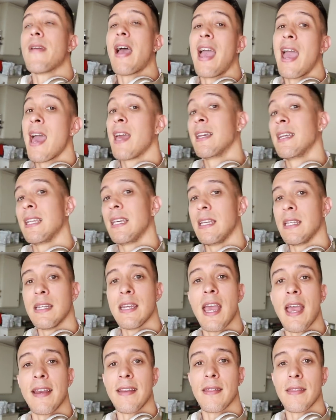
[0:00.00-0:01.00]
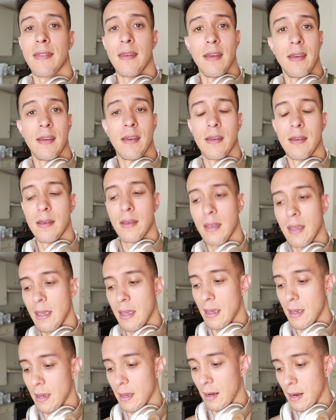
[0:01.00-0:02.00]
I hadn't eaten anything
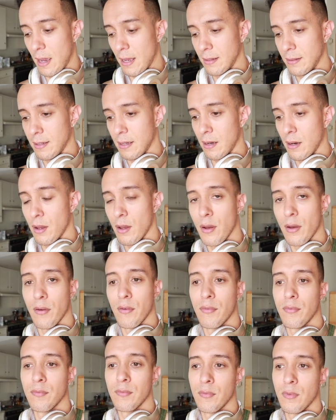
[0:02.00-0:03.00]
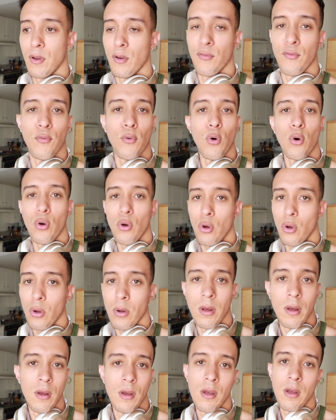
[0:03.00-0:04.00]
and I did a, a
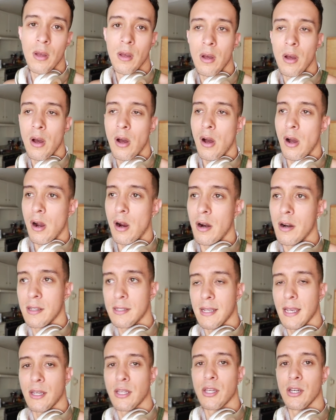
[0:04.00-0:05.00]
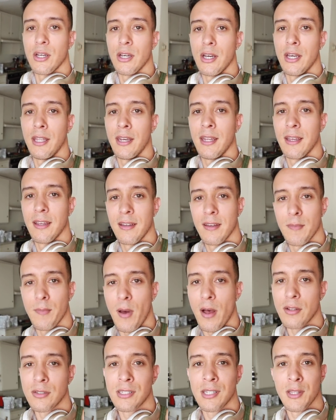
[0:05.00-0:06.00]
full, hard as I could,
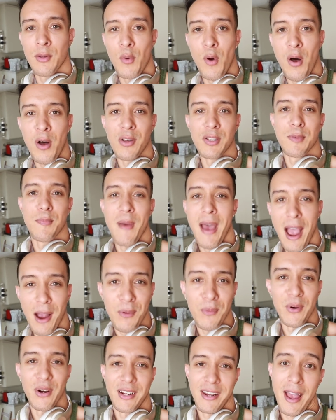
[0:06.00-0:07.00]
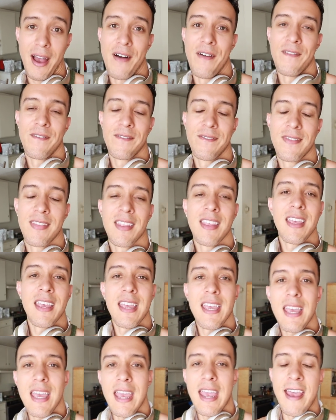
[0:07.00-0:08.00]
balls to the walls, back workout.
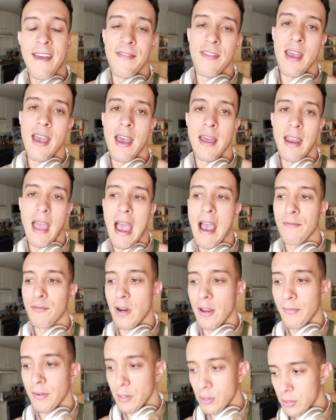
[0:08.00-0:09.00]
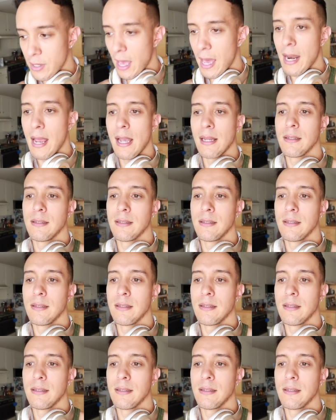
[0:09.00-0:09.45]
And then after I finished that, I